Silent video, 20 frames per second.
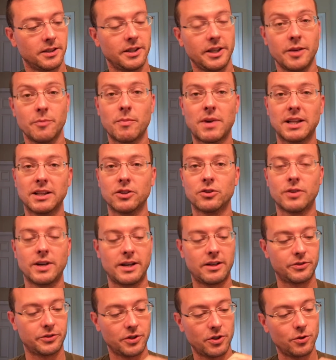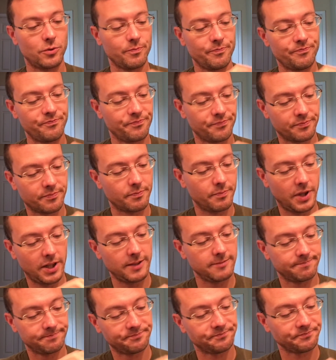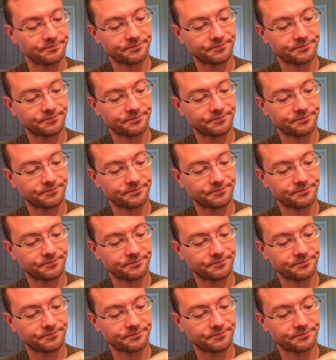in my little household, but